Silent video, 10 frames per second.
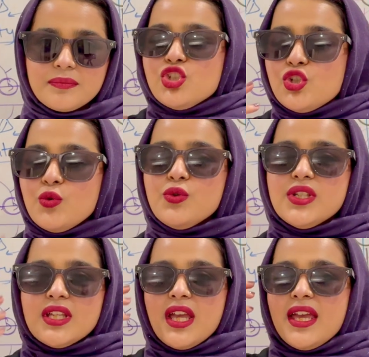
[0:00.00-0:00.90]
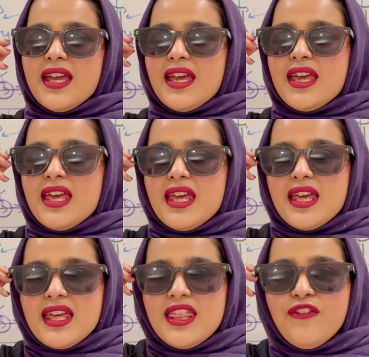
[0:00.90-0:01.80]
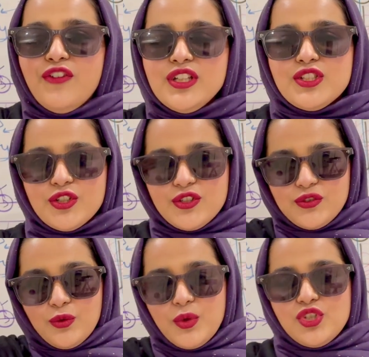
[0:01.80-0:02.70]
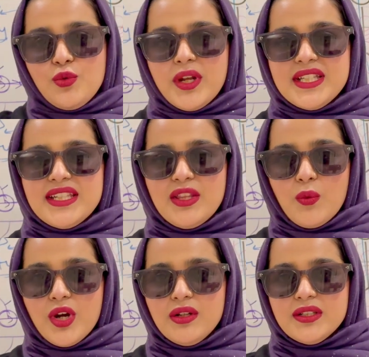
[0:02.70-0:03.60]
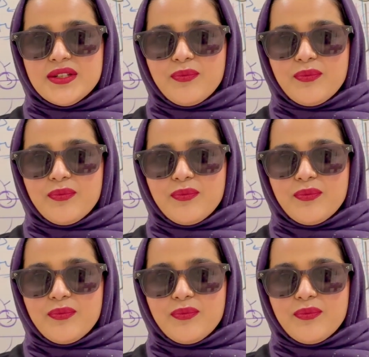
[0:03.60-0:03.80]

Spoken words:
Choose the filters through which you want to see the world.